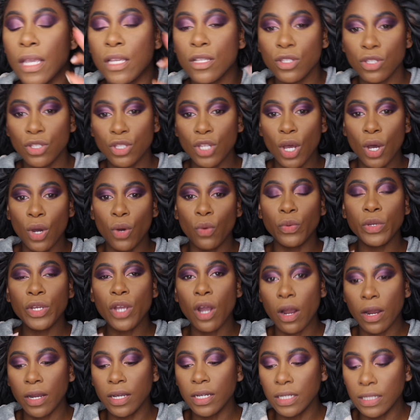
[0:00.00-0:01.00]
So we
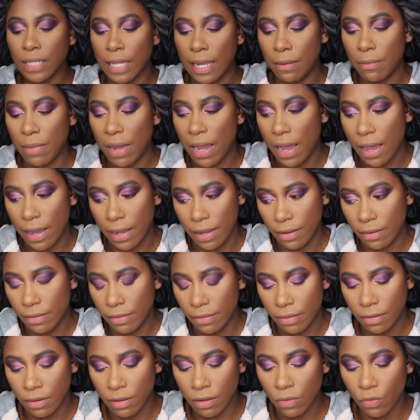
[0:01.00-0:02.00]
are gonna line my eye.
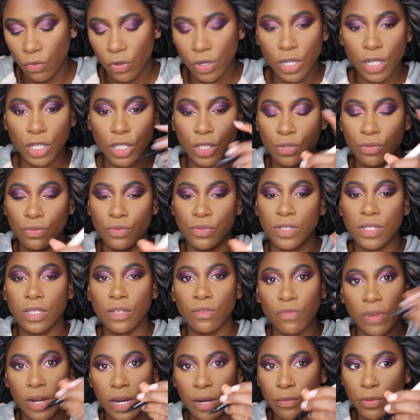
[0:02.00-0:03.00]
We're gonna use
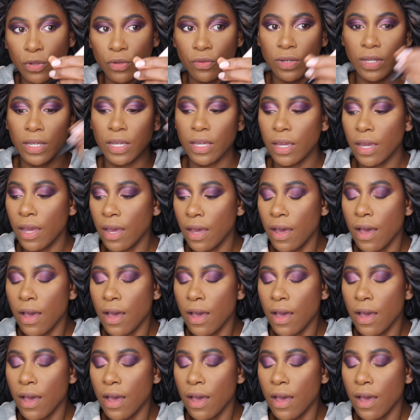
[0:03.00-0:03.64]
the Rare Beauty,